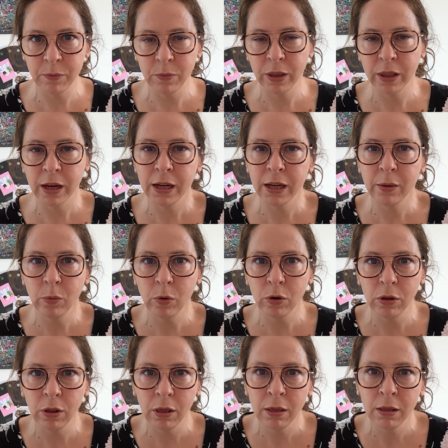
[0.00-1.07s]
with any
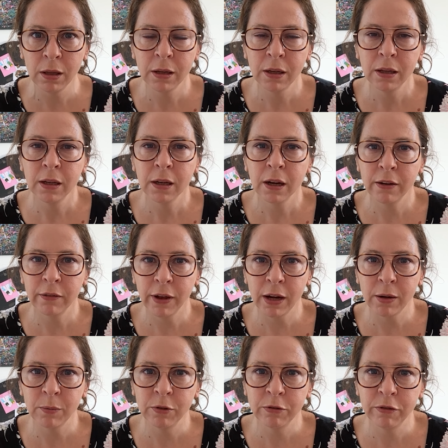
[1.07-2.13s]
wool, kind of
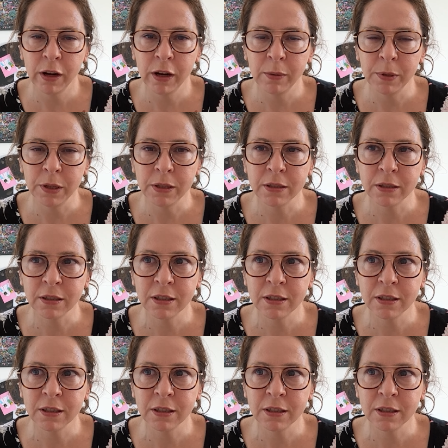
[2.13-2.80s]
animal fibres.